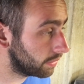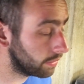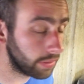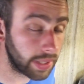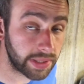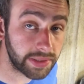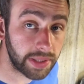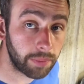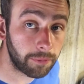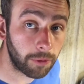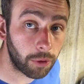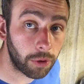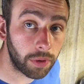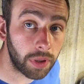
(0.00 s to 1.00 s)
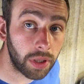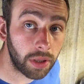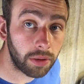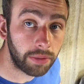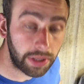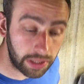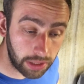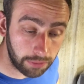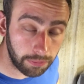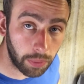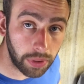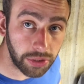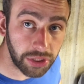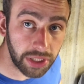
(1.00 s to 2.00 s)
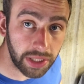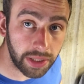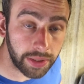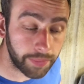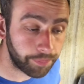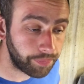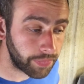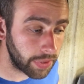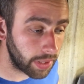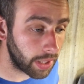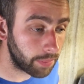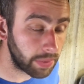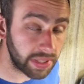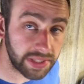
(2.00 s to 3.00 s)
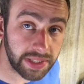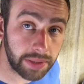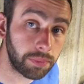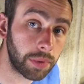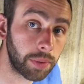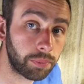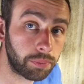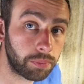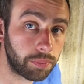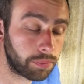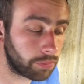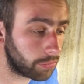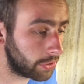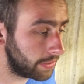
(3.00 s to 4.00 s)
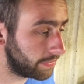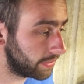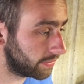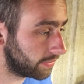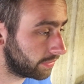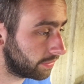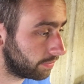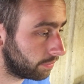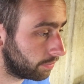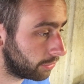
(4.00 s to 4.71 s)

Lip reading: next step floor. Thank you for watching. Like I said in my previous